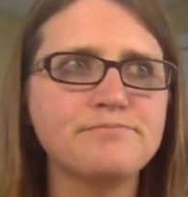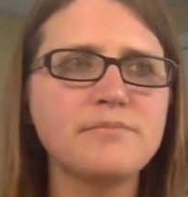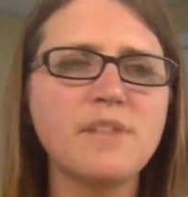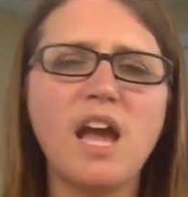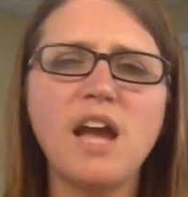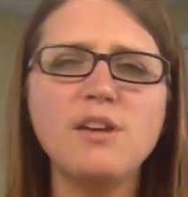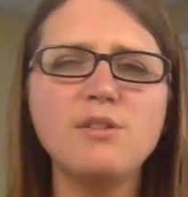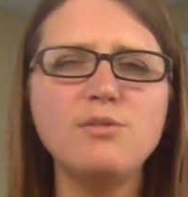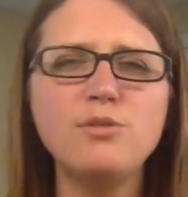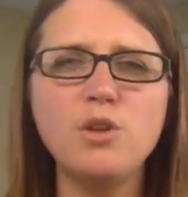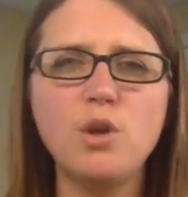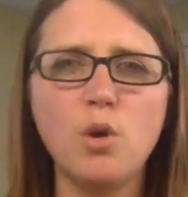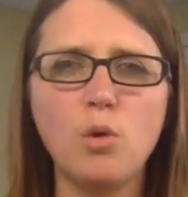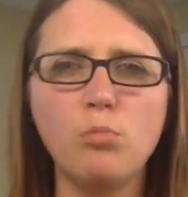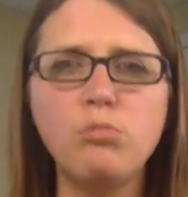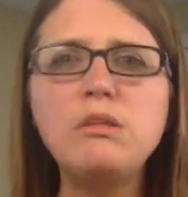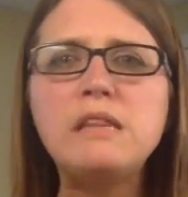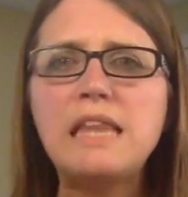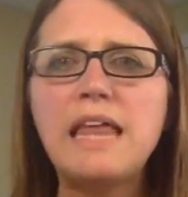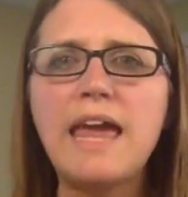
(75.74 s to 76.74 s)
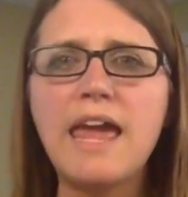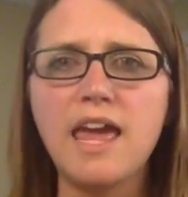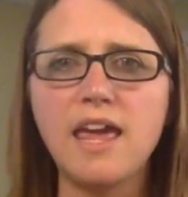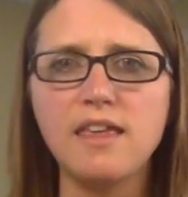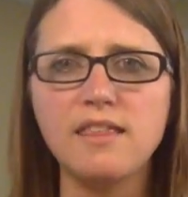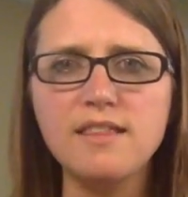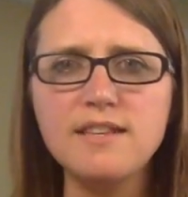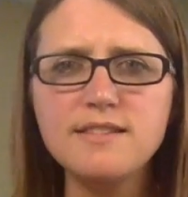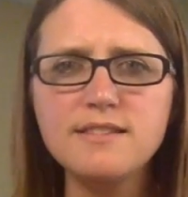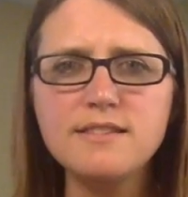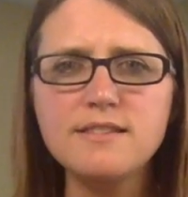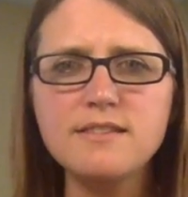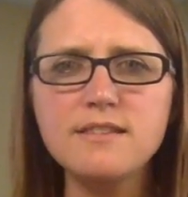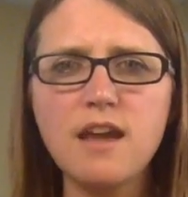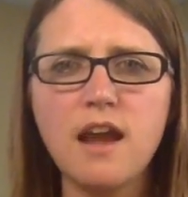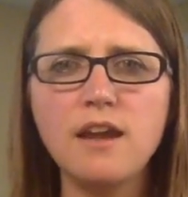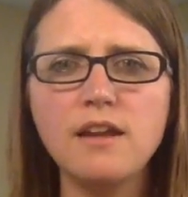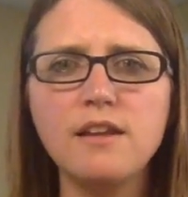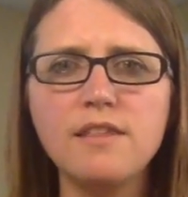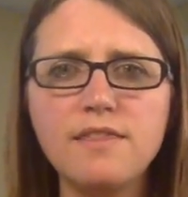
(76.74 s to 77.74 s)
I don't know, play. This is
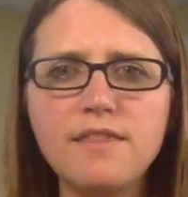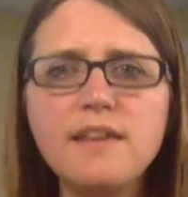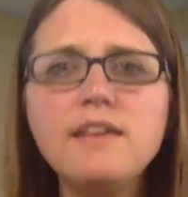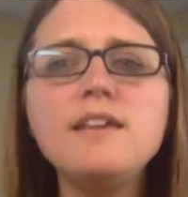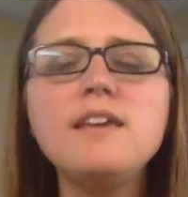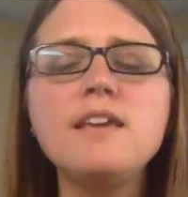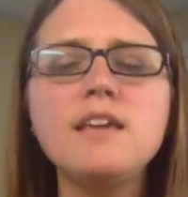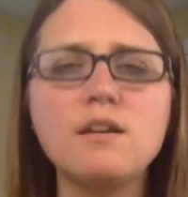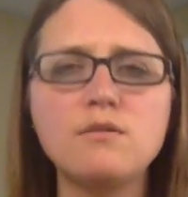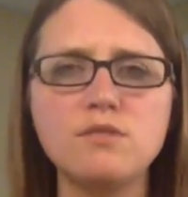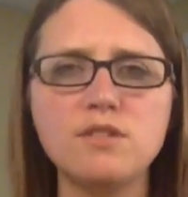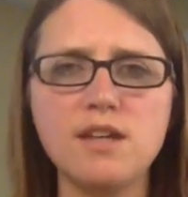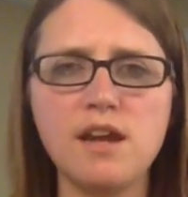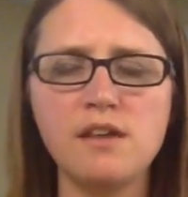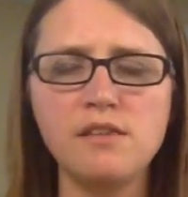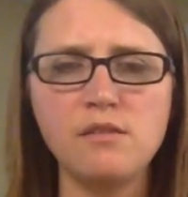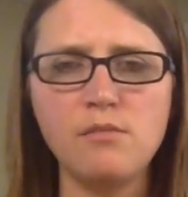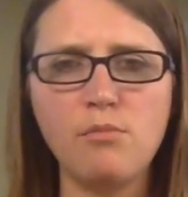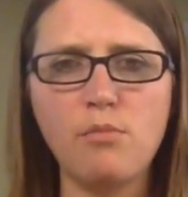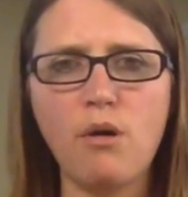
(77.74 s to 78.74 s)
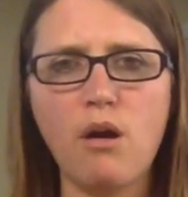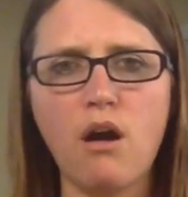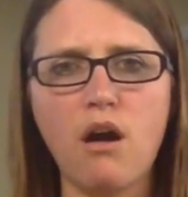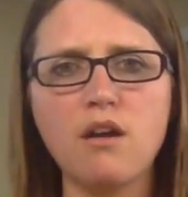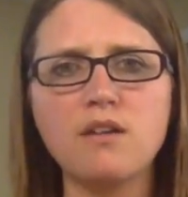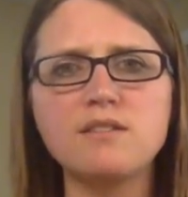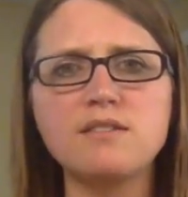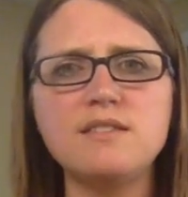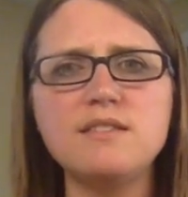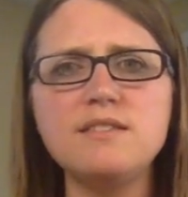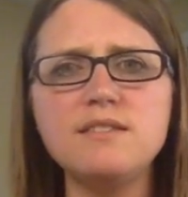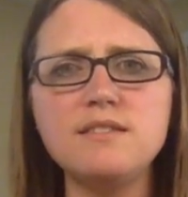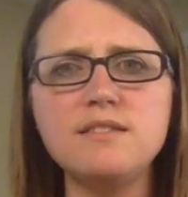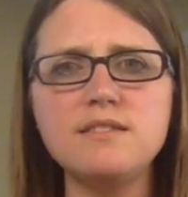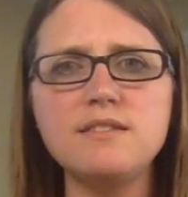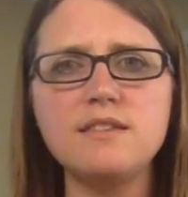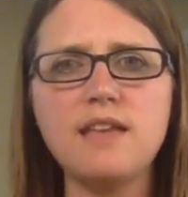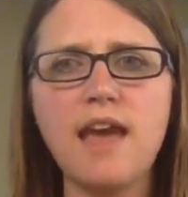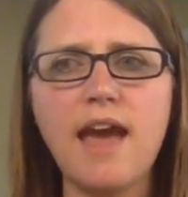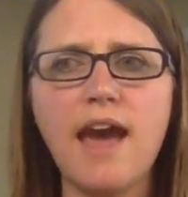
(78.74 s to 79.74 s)
kind of thinking outside the box. This
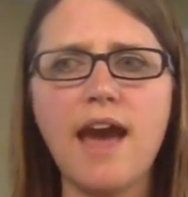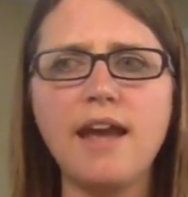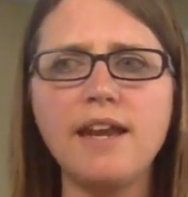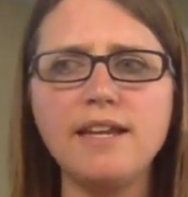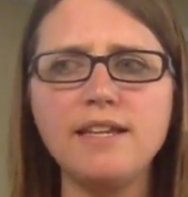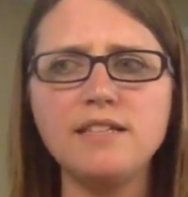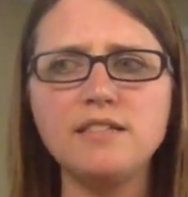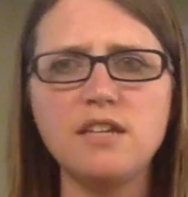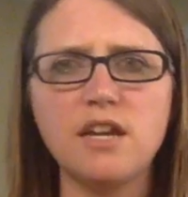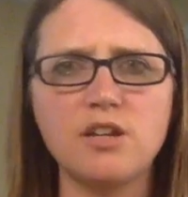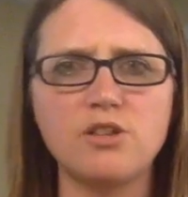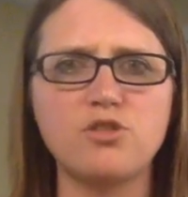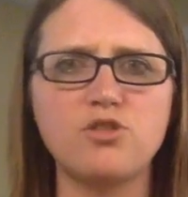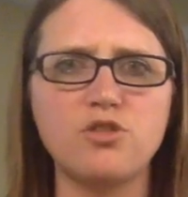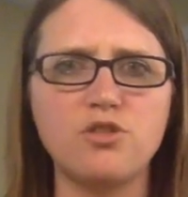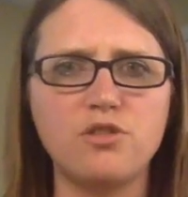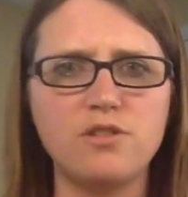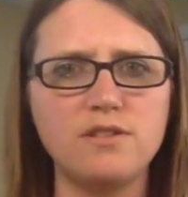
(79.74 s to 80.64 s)
is adding texture.